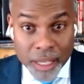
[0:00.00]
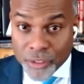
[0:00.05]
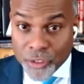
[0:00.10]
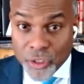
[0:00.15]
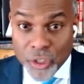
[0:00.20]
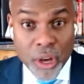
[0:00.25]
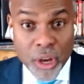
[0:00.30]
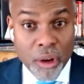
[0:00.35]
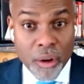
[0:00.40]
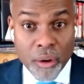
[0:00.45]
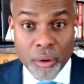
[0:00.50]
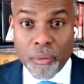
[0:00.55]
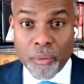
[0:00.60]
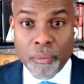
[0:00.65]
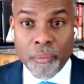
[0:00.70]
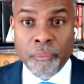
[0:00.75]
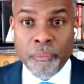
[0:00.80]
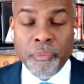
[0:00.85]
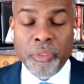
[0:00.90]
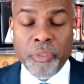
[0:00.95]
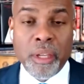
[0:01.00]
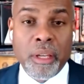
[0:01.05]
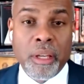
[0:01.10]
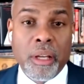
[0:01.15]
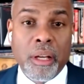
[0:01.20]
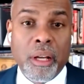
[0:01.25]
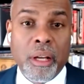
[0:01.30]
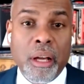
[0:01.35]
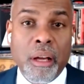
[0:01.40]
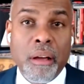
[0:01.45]
in tow.
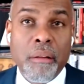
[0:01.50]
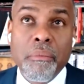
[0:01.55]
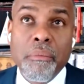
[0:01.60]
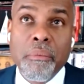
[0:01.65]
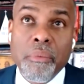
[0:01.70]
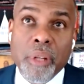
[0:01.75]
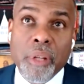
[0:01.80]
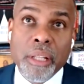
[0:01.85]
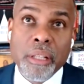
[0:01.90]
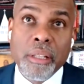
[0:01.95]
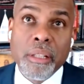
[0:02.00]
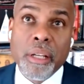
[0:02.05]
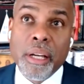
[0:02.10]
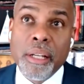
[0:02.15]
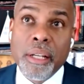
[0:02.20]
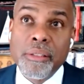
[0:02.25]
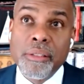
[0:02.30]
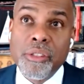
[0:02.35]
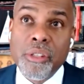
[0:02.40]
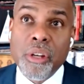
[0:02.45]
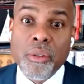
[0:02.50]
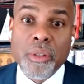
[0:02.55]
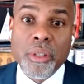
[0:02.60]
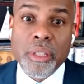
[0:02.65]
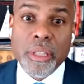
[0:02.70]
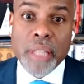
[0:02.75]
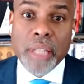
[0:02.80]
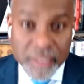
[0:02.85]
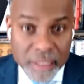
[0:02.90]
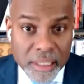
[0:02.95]
And
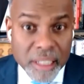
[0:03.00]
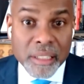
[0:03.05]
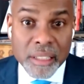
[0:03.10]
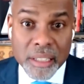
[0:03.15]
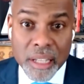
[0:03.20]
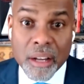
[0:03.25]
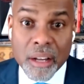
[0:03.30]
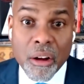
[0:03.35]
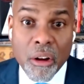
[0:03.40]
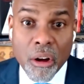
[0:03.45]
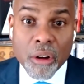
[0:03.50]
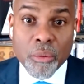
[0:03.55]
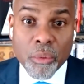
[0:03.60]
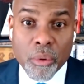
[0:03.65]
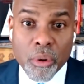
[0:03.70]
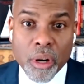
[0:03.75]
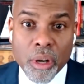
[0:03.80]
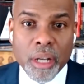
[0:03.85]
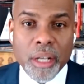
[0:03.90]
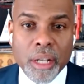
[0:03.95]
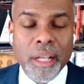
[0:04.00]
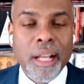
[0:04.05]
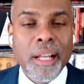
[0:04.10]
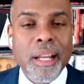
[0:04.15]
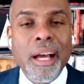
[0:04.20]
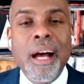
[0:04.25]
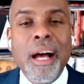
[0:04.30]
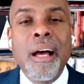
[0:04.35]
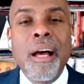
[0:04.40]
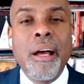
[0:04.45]
so that's going to take hard work.
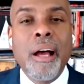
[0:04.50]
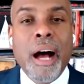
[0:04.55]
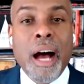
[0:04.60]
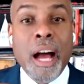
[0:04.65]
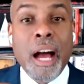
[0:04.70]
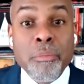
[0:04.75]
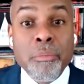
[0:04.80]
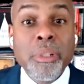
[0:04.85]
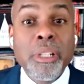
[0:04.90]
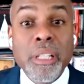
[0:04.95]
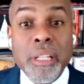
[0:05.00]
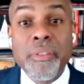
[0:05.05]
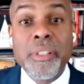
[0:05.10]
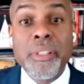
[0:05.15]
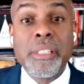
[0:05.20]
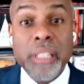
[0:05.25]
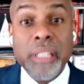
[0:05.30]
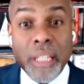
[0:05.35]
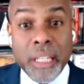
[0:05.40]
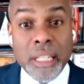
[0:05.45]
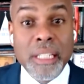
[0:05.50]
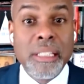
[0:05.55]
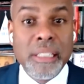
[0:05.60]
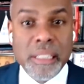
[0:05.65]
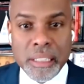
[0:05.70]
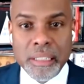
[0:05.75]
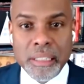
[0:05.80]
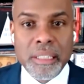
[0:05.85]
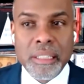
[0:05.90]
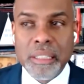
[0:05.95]
I believe it's
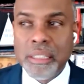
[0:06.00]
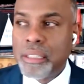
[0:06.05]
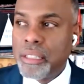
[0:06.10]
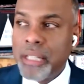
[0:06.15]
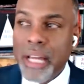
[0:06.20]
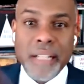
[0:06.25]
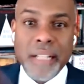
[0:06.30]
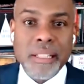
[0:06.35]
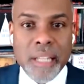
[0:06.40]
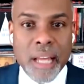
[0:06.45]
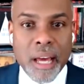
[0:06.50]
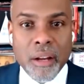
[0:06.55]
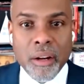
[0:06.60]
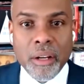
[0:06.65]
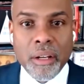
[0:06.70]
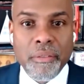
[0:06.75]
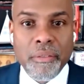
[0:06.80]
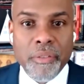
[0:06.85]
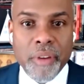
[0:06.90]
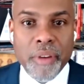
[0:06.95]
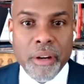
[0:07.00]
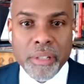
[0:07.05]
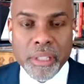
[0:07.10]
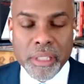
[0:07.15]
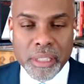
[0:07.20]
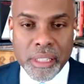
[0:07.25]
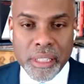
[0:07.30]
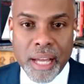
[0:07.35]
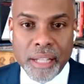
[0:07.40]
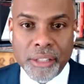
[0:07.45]
easy to snatch down a Confederate